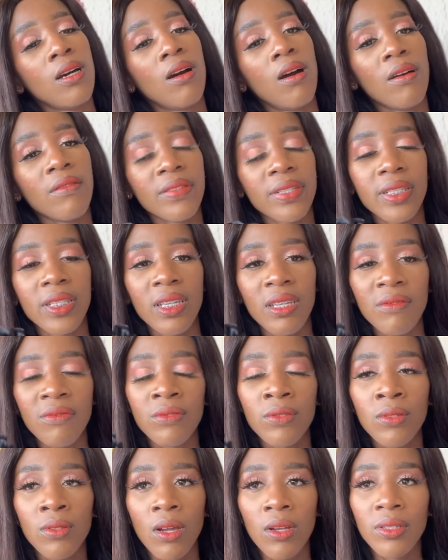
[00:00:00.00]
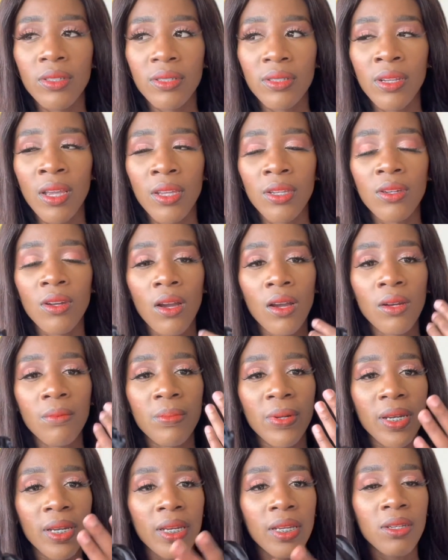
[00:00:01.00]
Obviously, if you're not going to
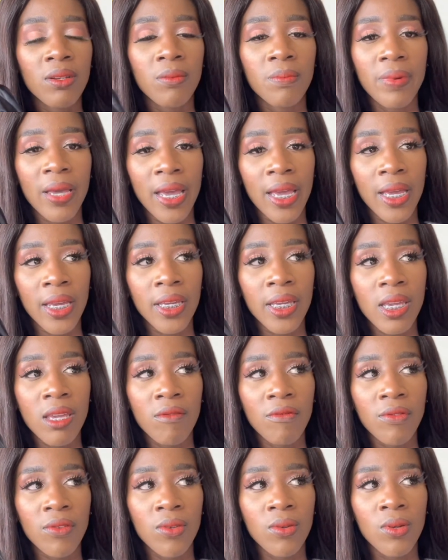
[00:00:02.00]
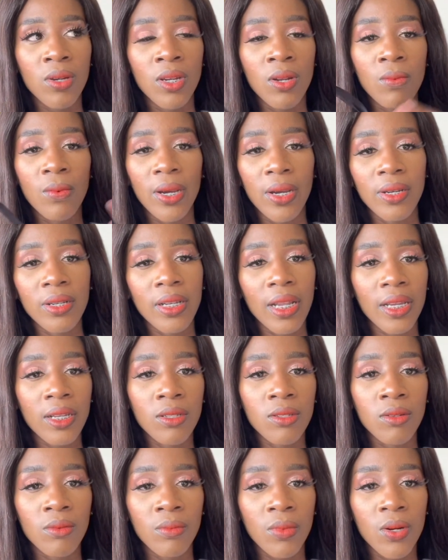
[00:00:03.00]
put it in your bag if you're going to wear it
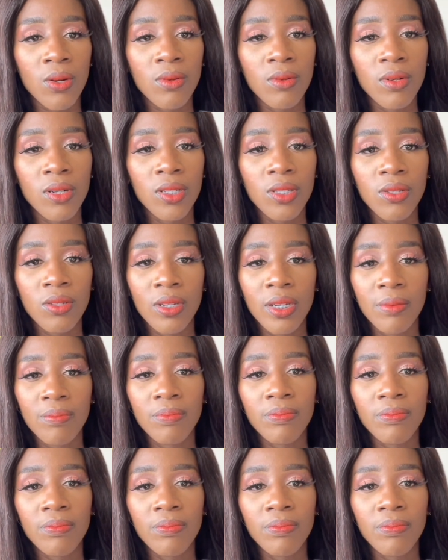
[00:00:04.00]
like tomorrow, because you